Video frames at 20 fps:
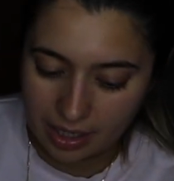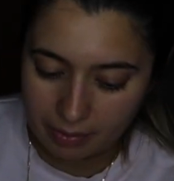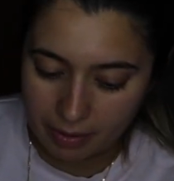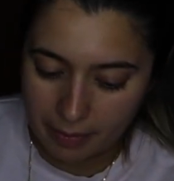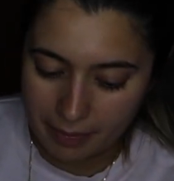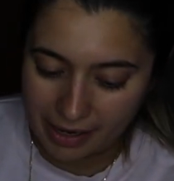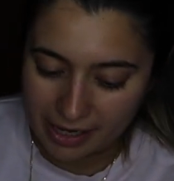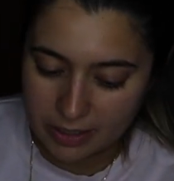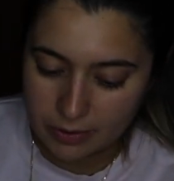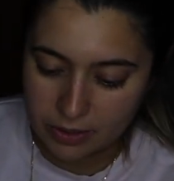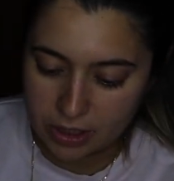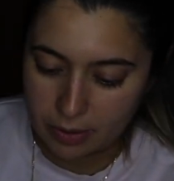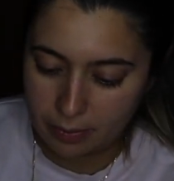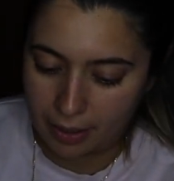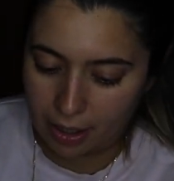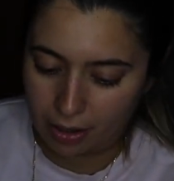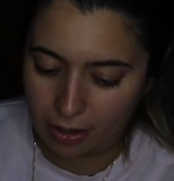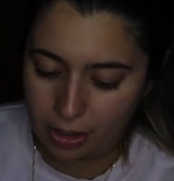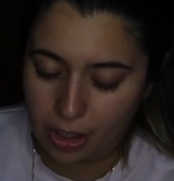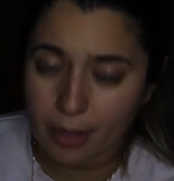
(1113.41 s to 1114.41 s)
Maybe I can switch up
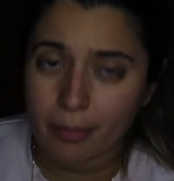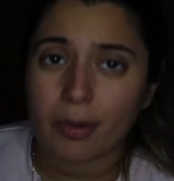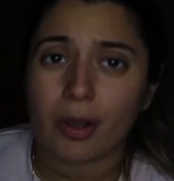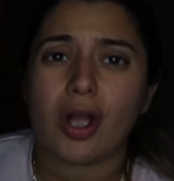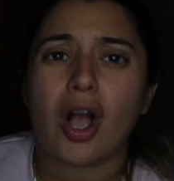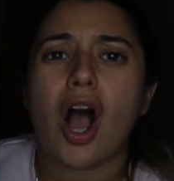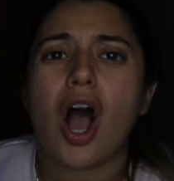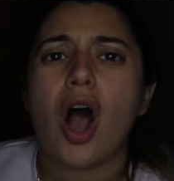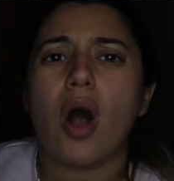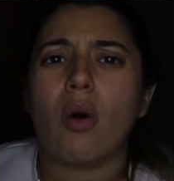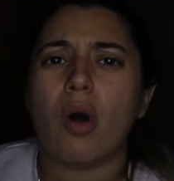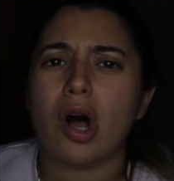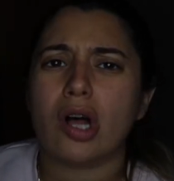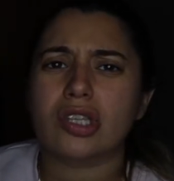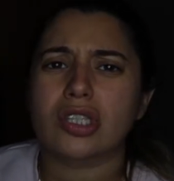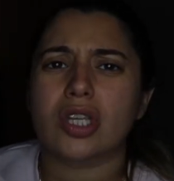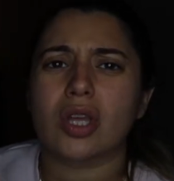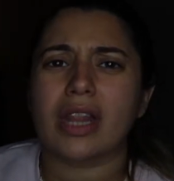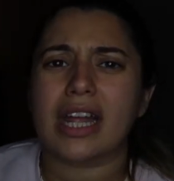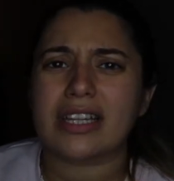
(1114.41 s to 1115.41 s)
my audiobook. Oh,
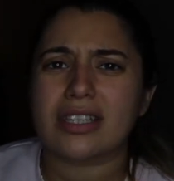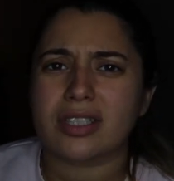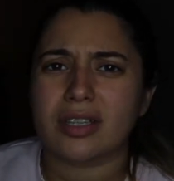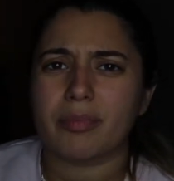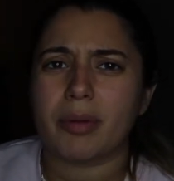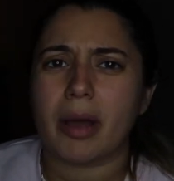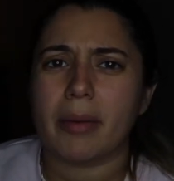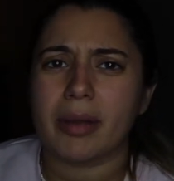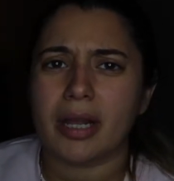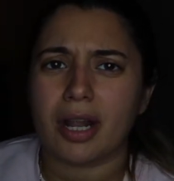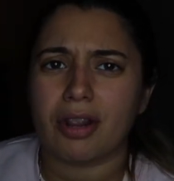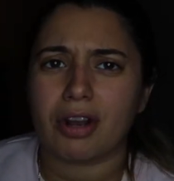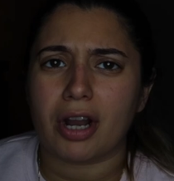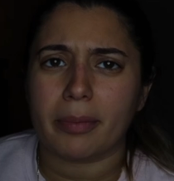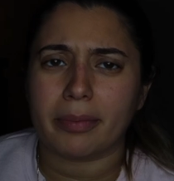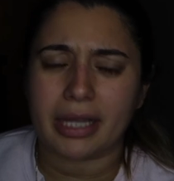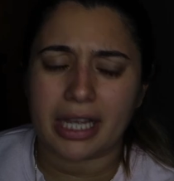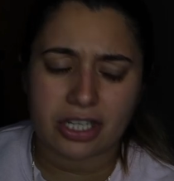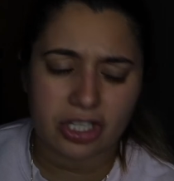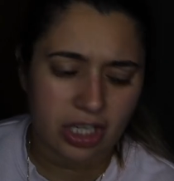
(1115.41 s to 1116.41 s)
also, that's probably another
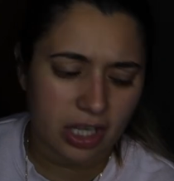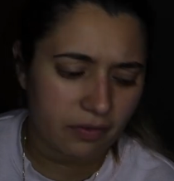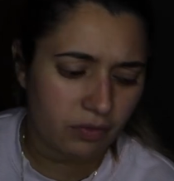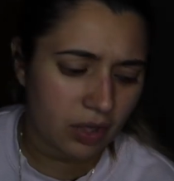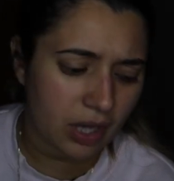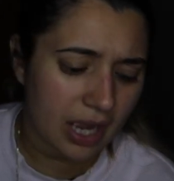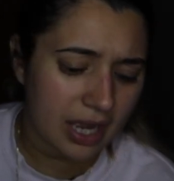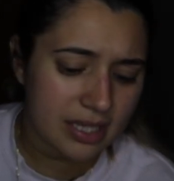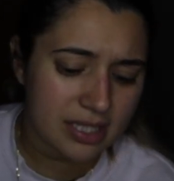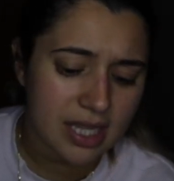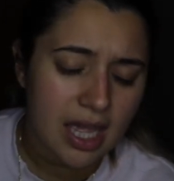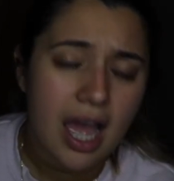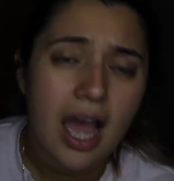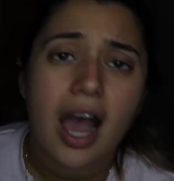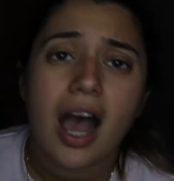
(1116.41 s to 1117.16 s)
update I should give you guys.